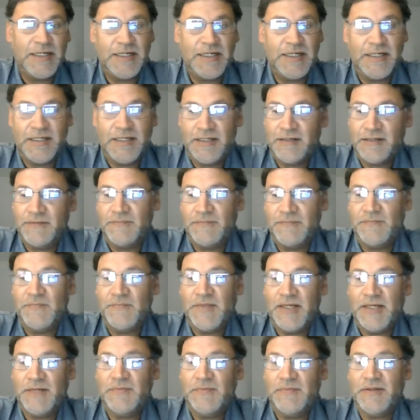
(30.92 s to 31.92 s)
Um,
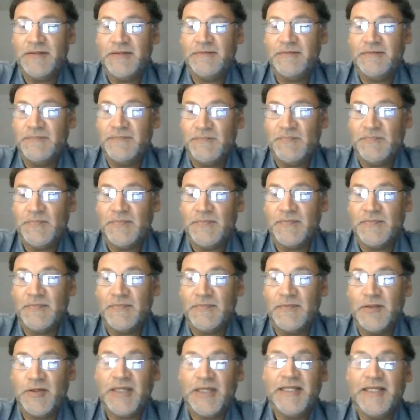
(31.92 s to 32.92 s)
I've been
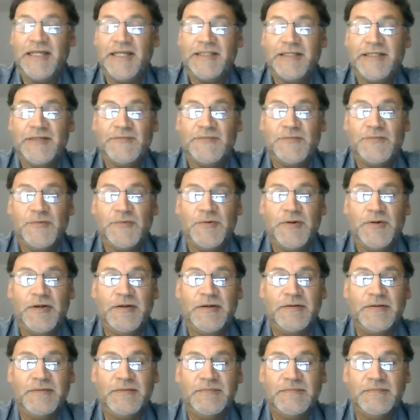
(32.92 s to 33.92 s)
looking at this
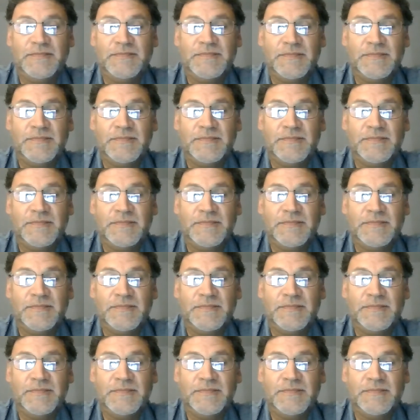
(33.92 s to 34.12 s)
for